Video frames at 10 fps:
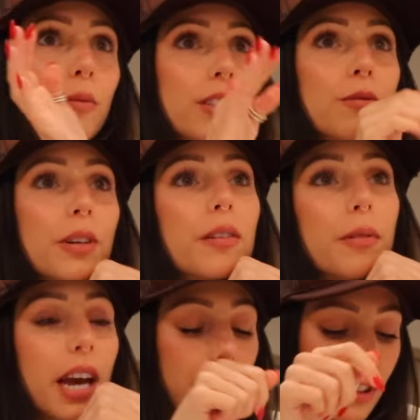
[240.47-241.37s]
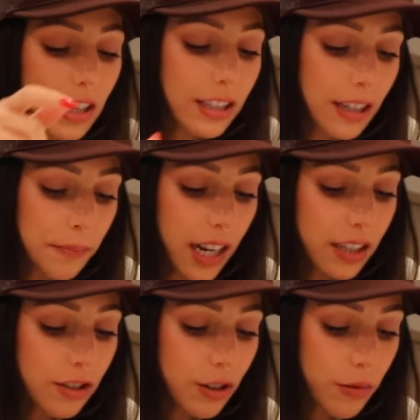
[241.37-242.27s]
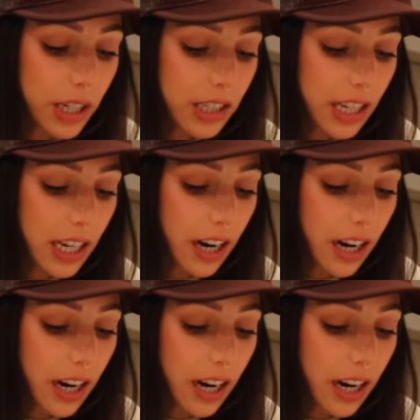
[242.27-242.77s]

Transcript: once a week we have this, and it's so easy.